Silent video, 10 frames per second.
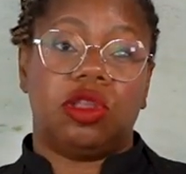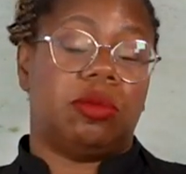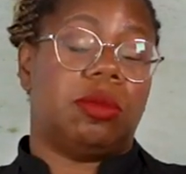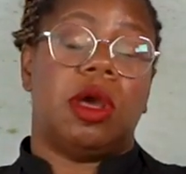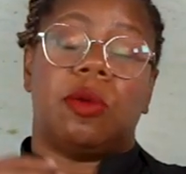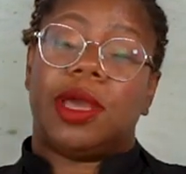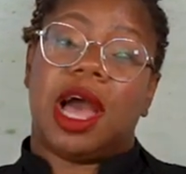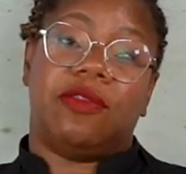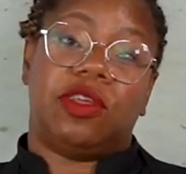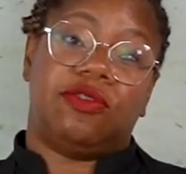and we
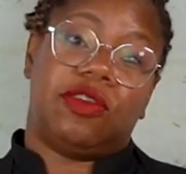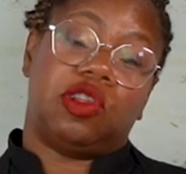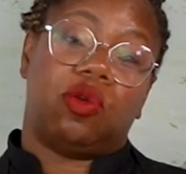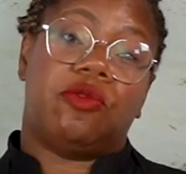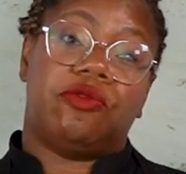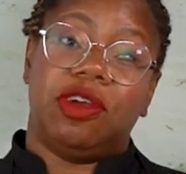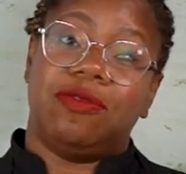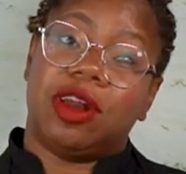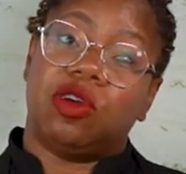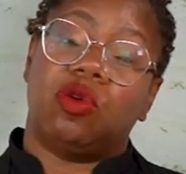have these things called free
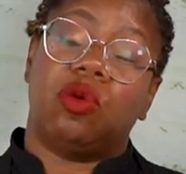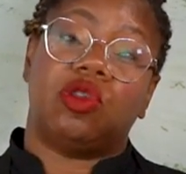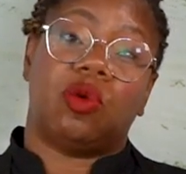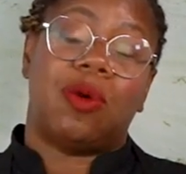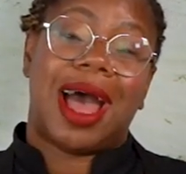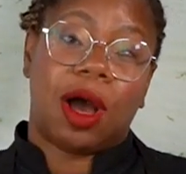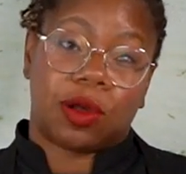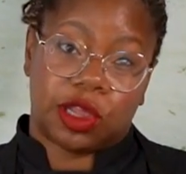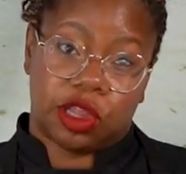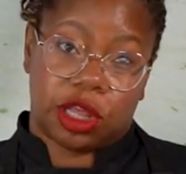radicals or
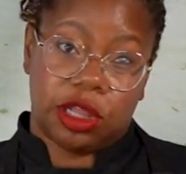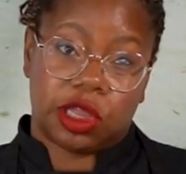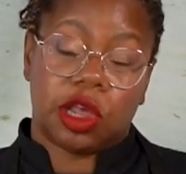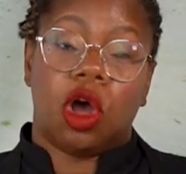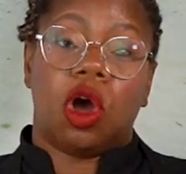oxidants.